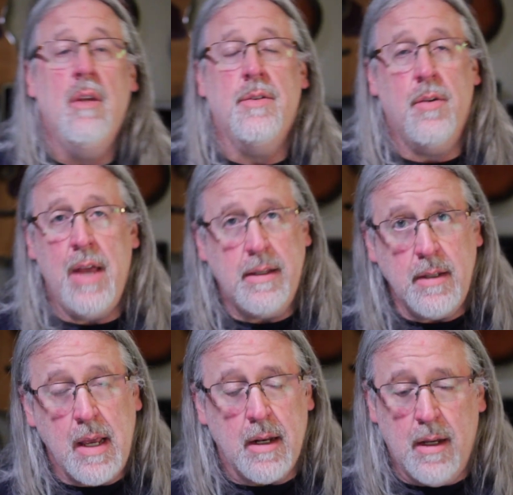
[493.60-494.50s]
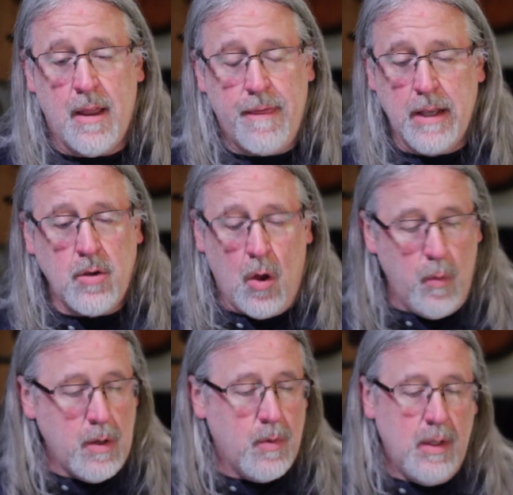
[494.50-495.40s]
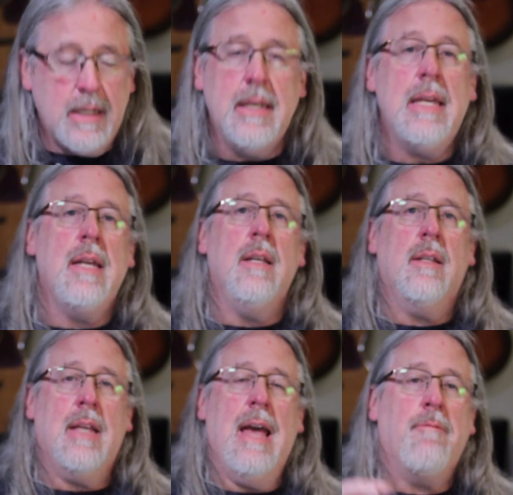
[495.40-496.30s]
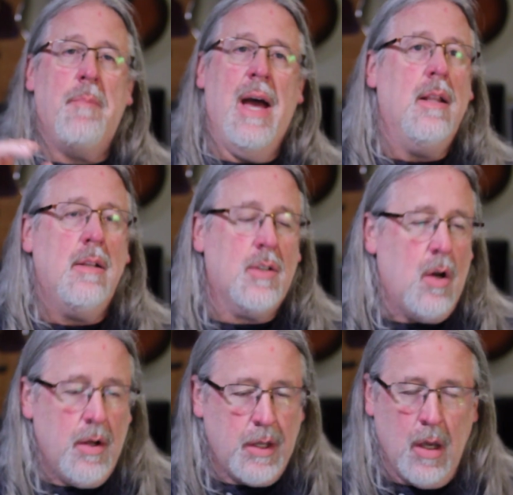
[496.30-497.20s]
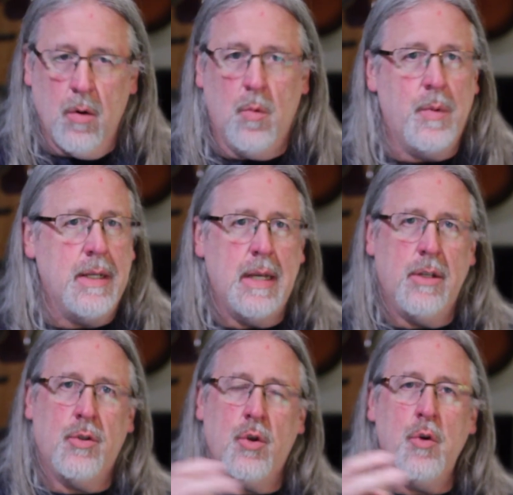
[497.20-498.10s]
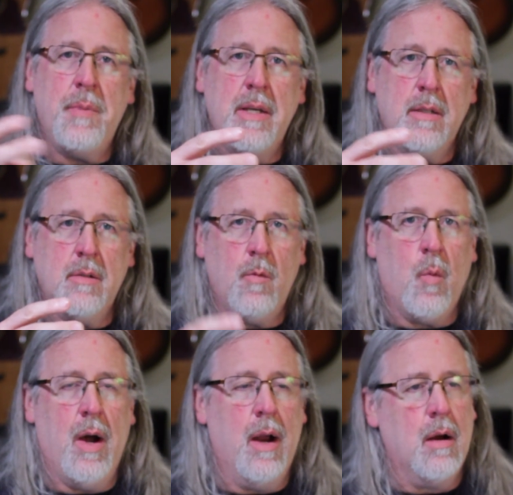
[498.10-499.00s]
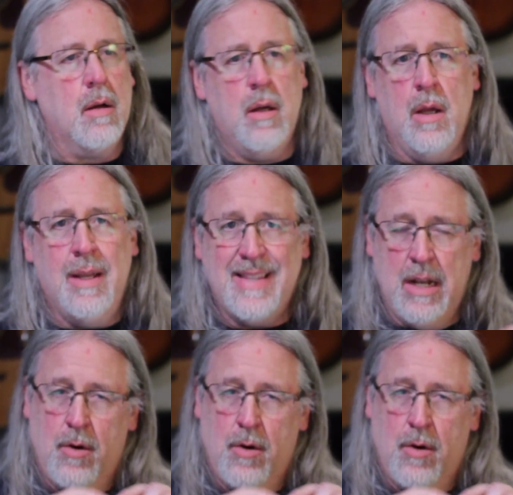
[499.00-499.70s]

So that's it. That's all we really need to have balanced audio. We need two pieces of wire that